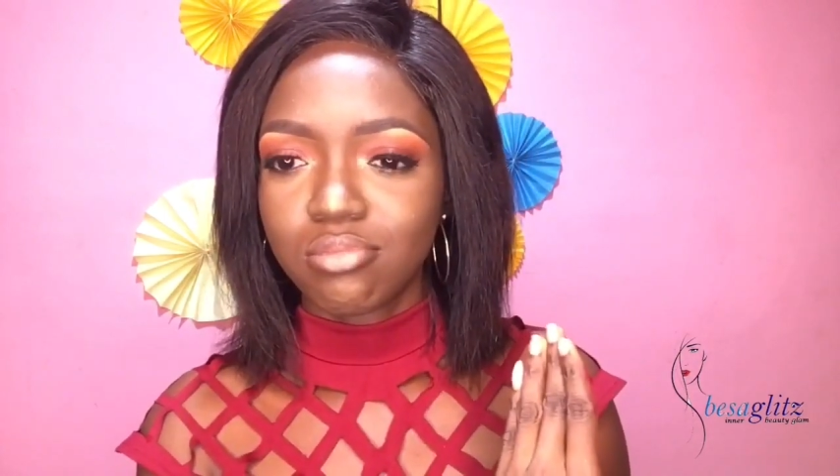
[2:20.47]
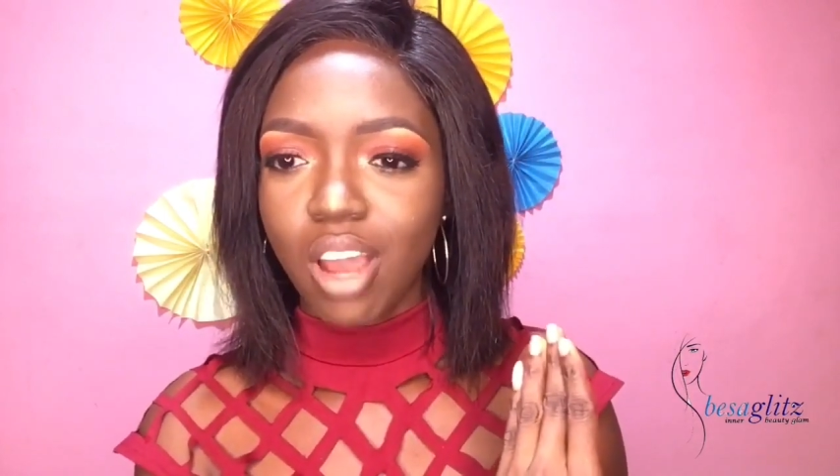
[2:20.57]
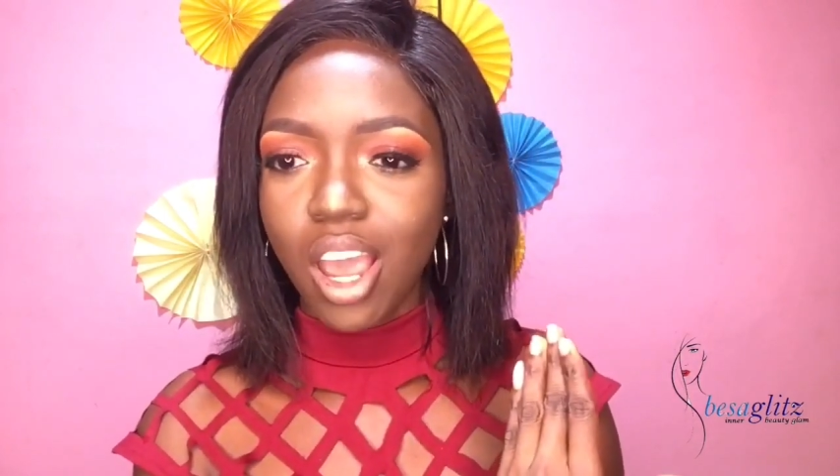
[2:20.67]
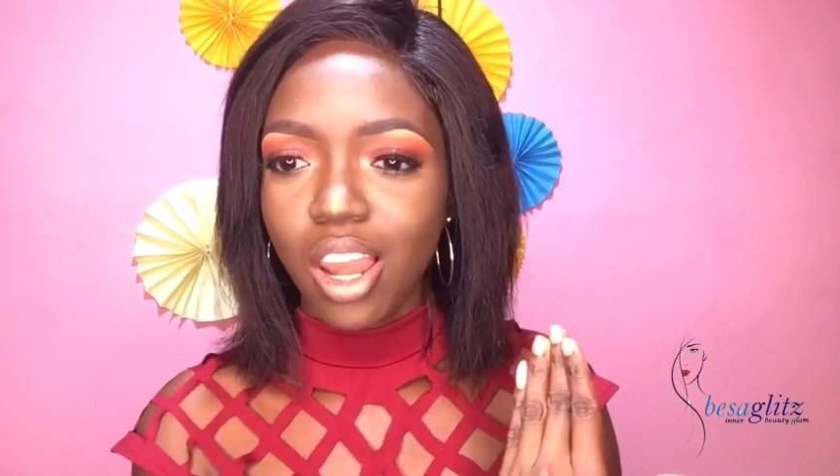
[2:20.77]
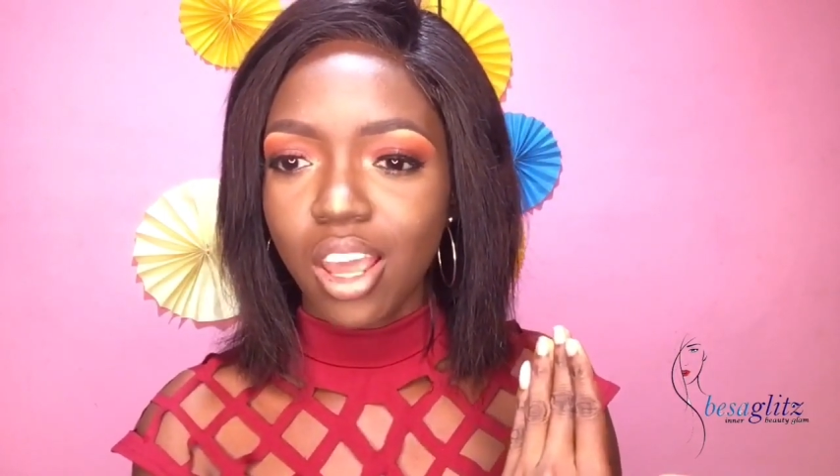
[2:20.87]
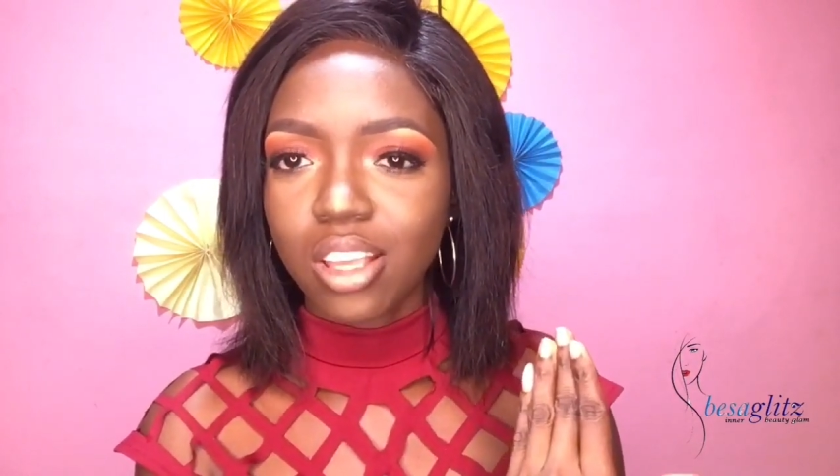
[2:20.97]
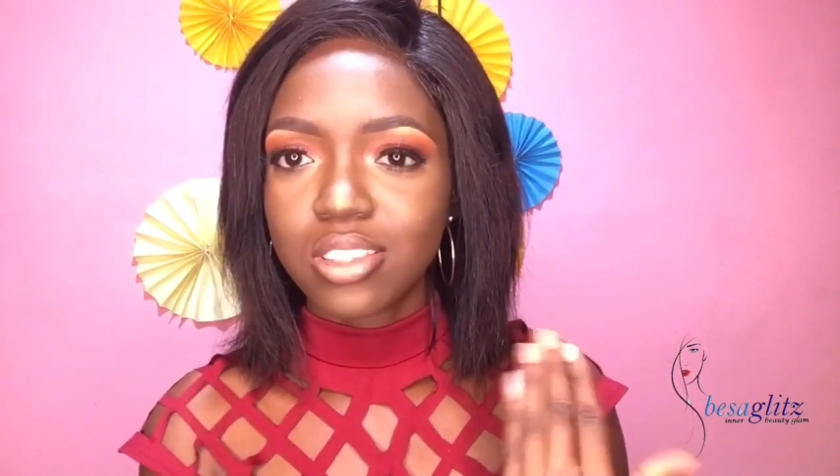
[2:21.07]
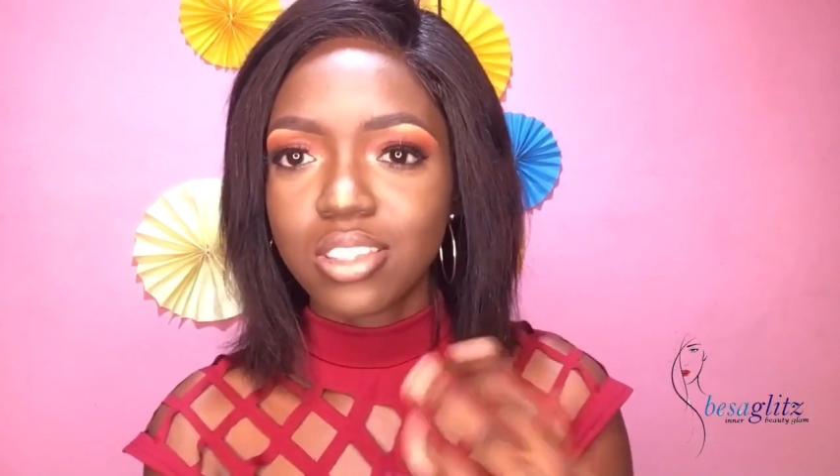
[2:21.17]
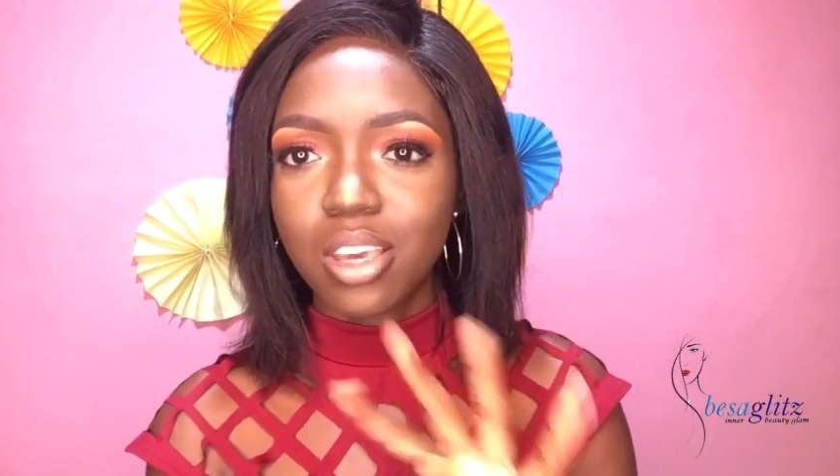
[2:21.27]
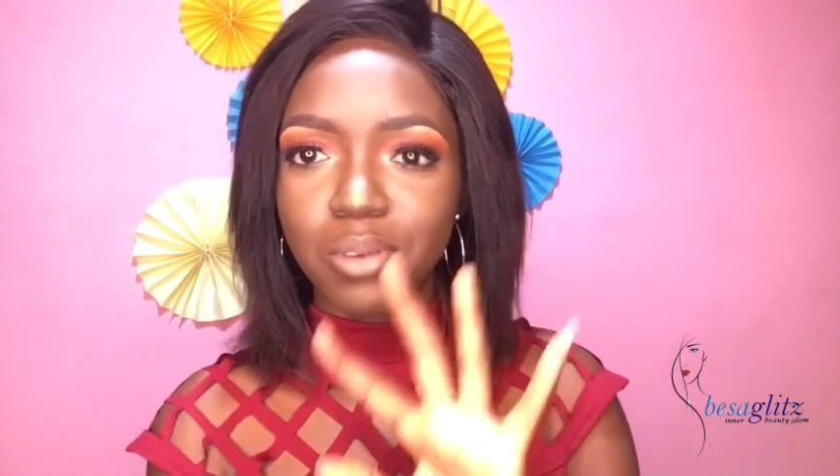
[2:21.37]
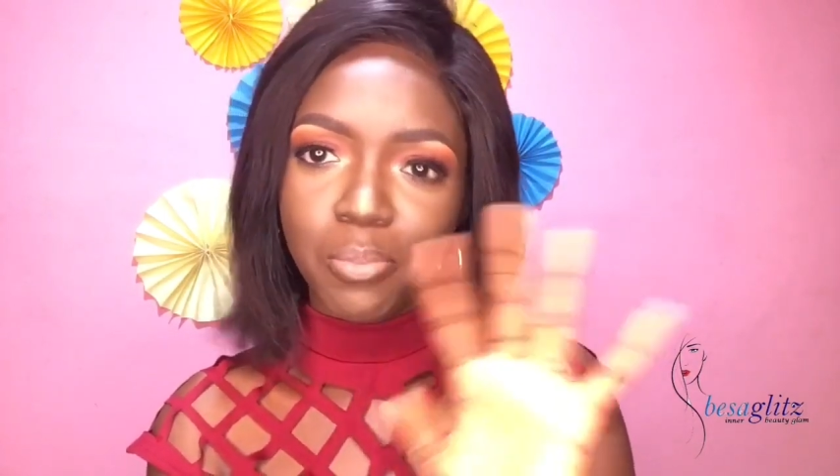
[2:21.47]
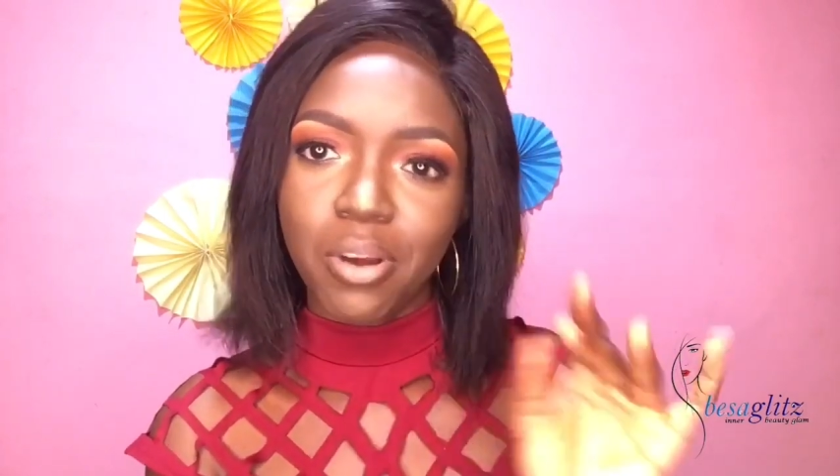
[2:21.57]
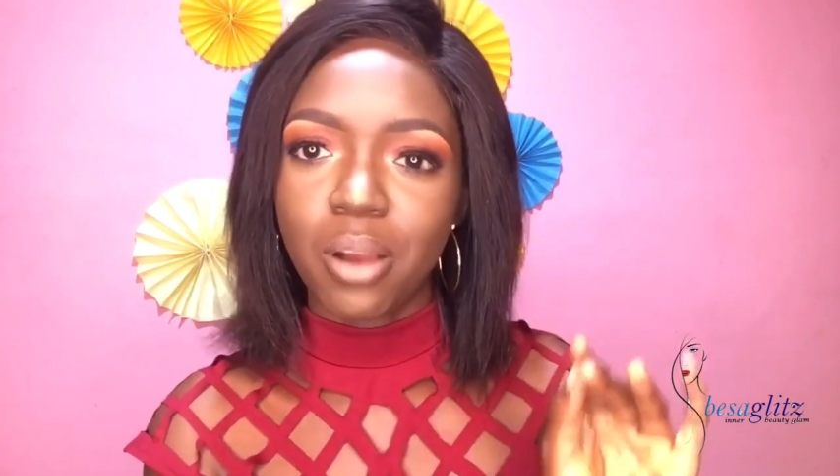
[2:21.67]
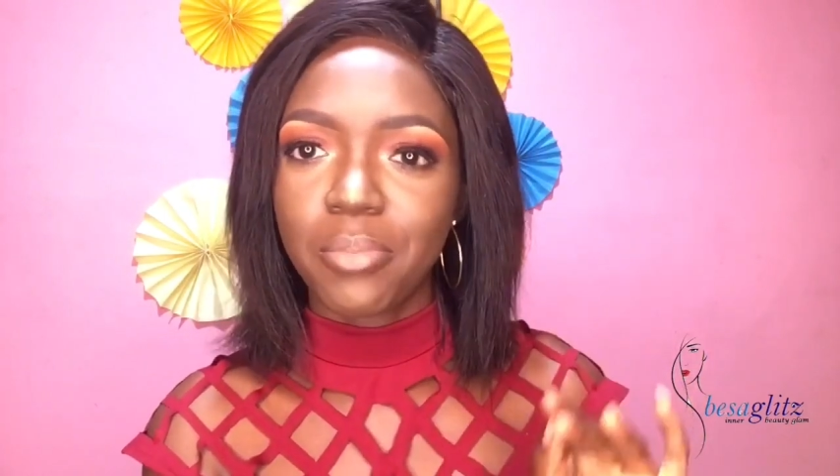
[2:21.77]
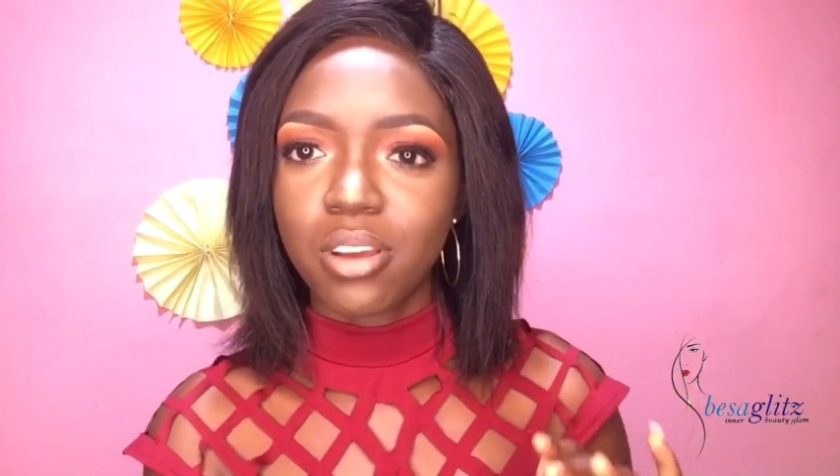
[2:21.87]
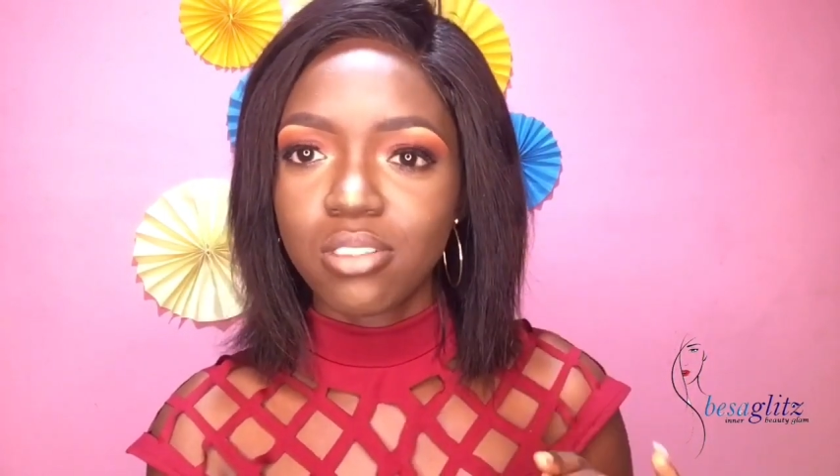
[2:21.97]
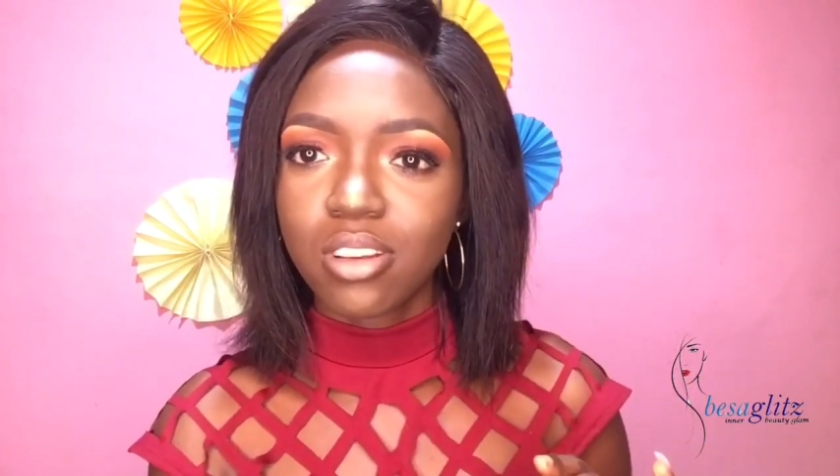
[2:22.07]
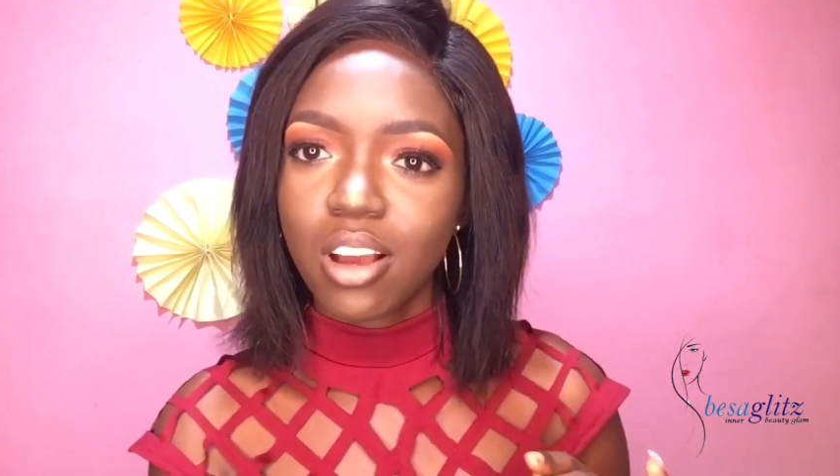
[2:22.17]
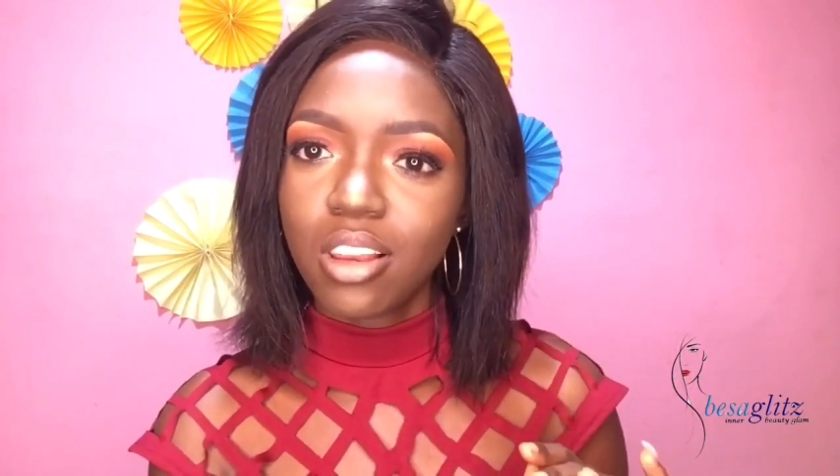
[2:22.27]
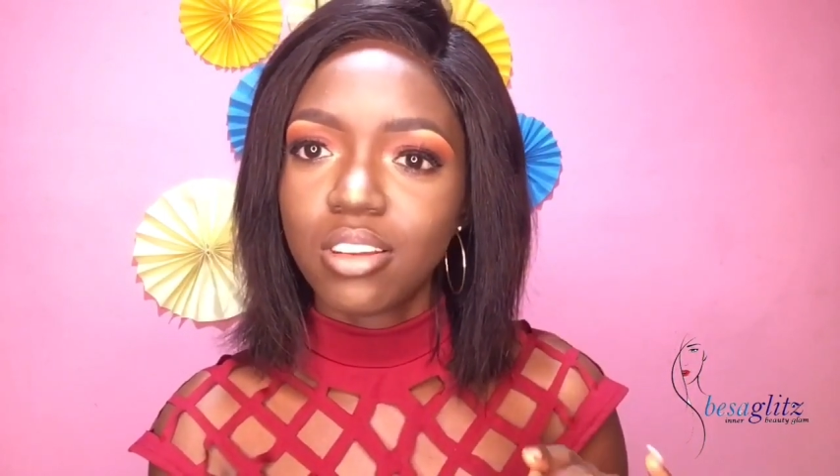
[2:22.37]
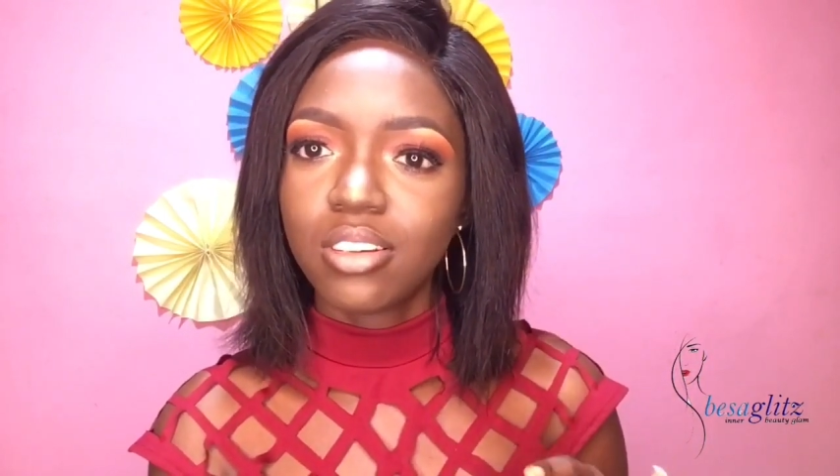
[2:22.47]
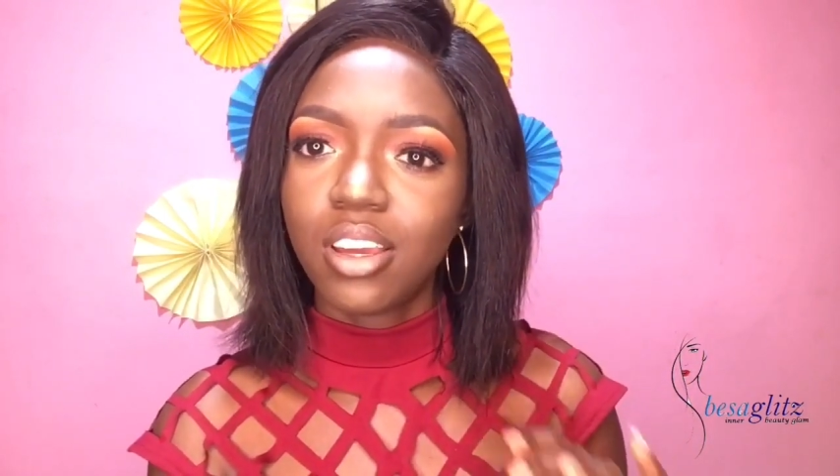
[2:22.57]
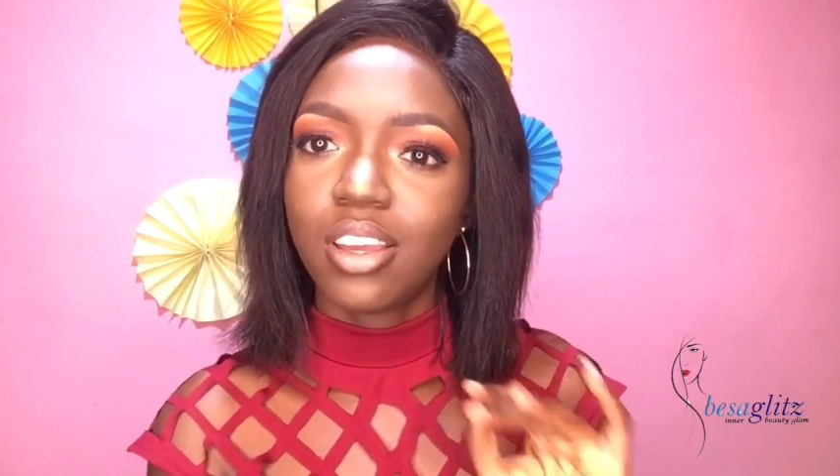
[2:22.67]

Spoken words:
highlights gave me back my good color,